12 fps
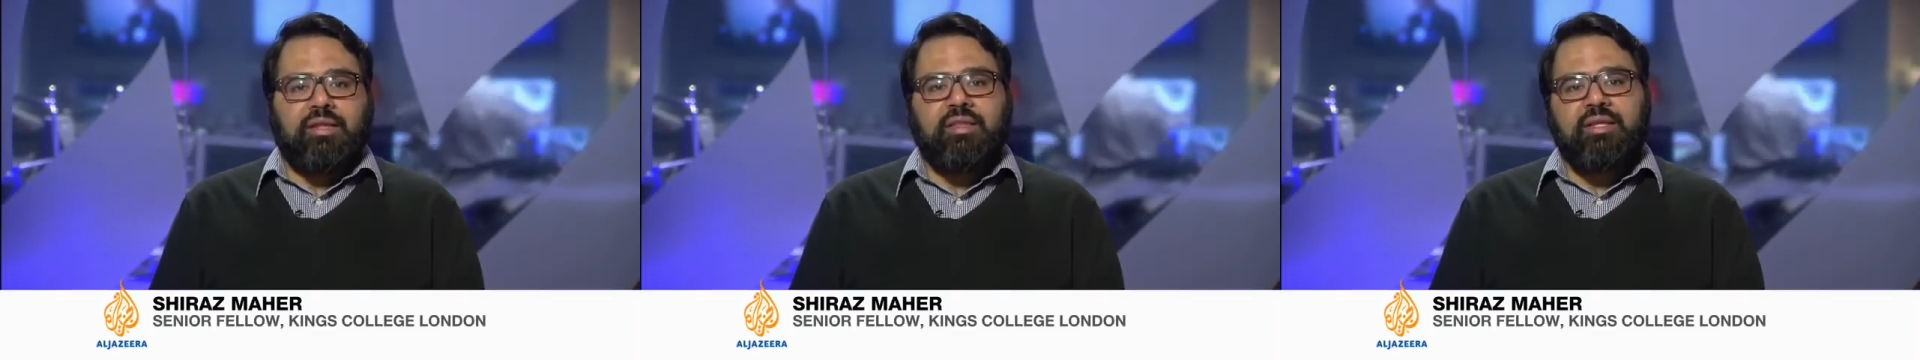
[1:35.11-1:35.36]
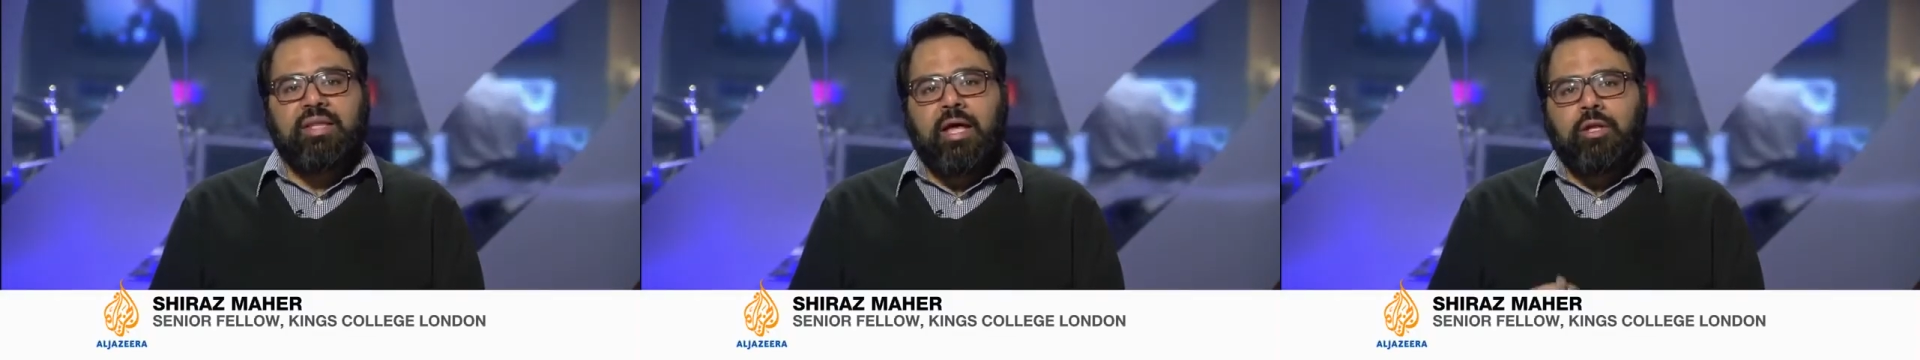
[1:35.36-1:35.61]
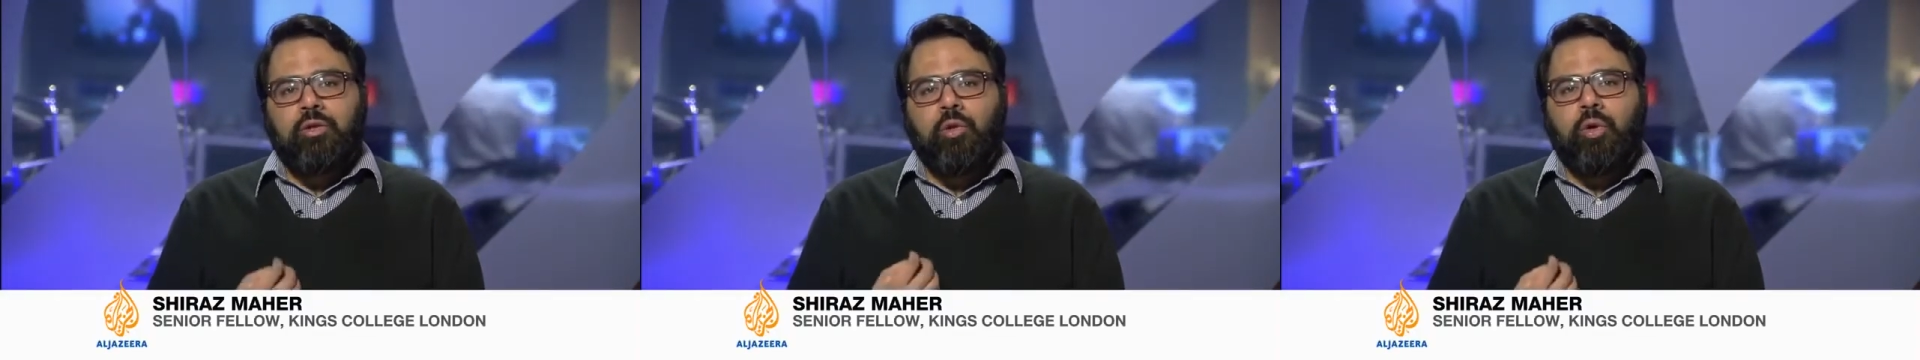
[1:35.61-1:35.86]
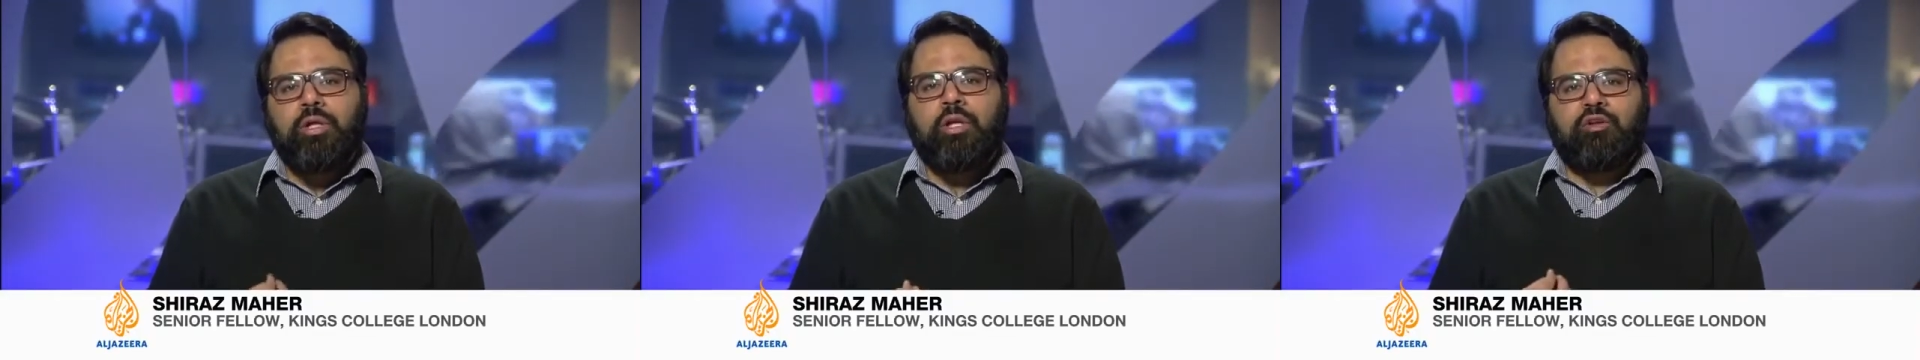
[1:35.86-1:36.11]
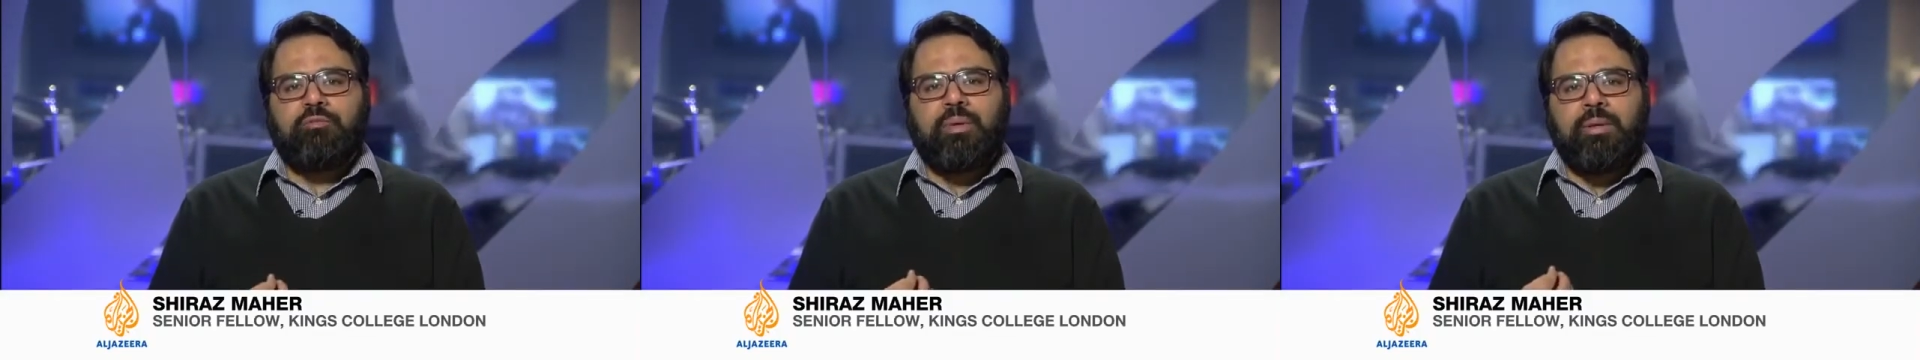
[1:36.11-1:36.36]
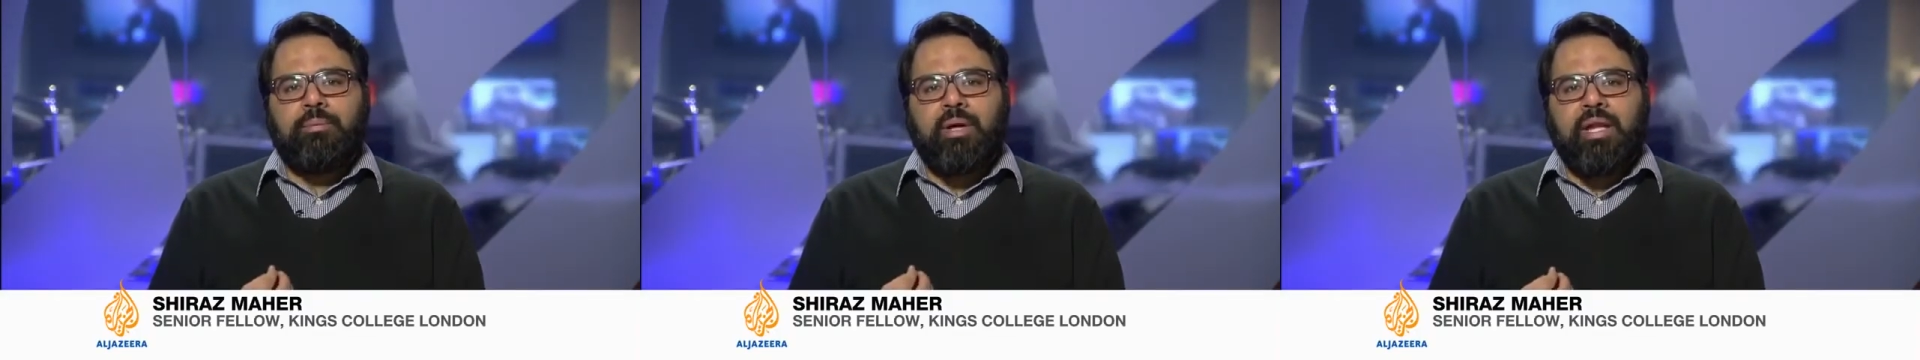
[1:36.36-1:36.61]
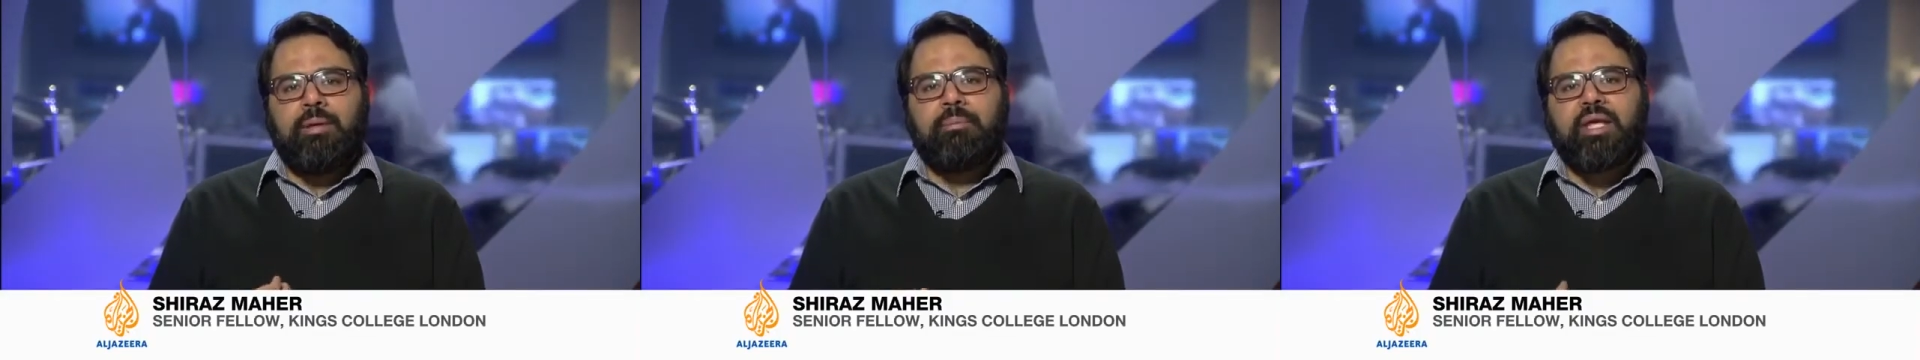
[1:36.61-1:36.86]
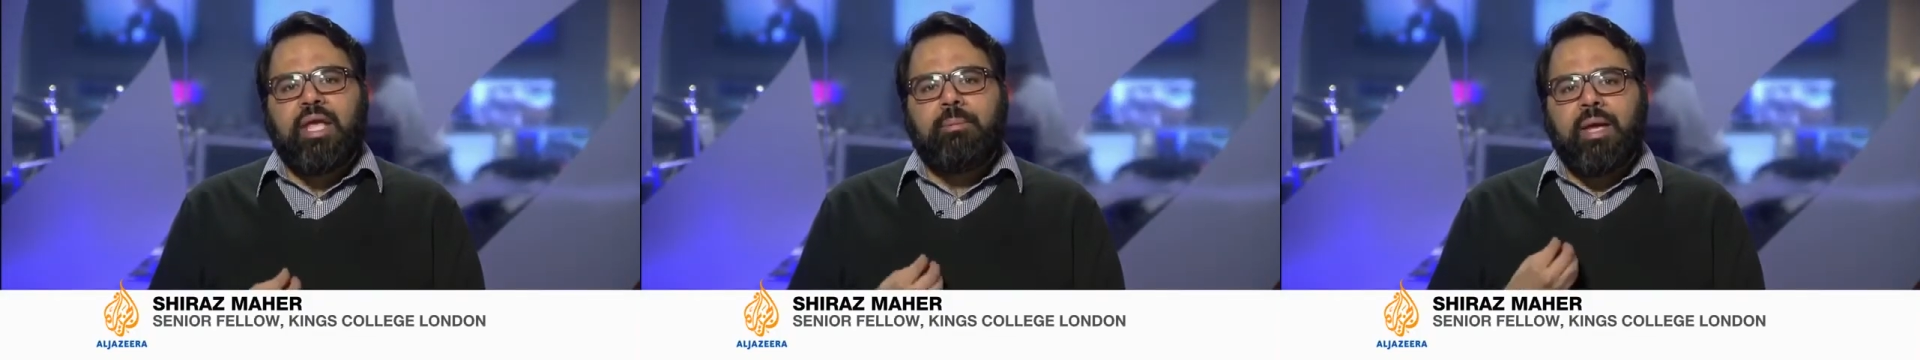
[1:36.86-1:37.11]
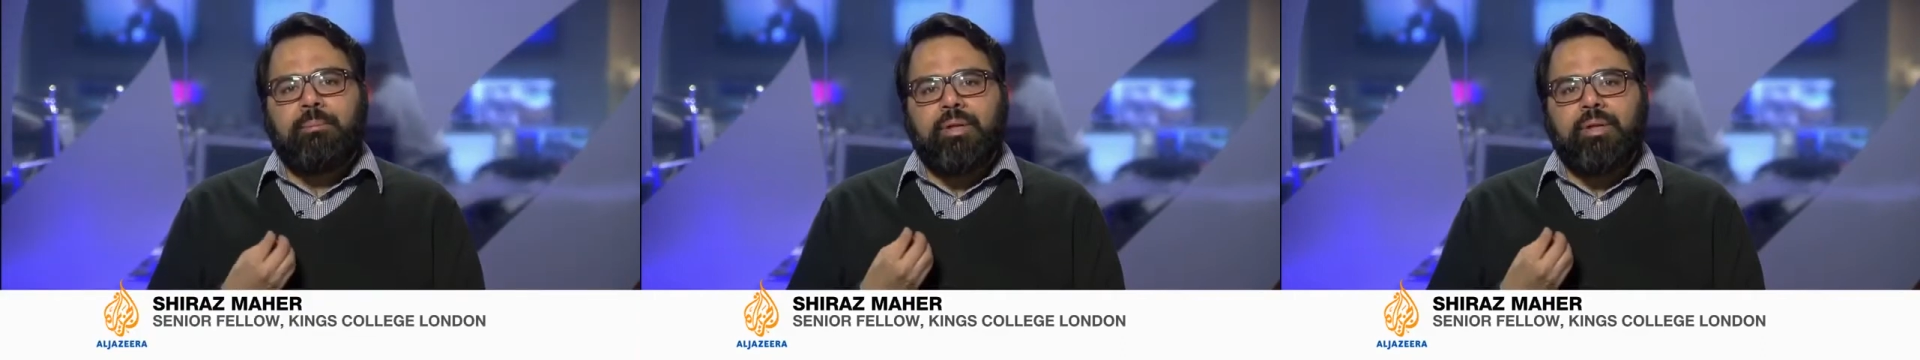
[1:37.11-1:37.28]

And I think that annoyed a lot of people, and it became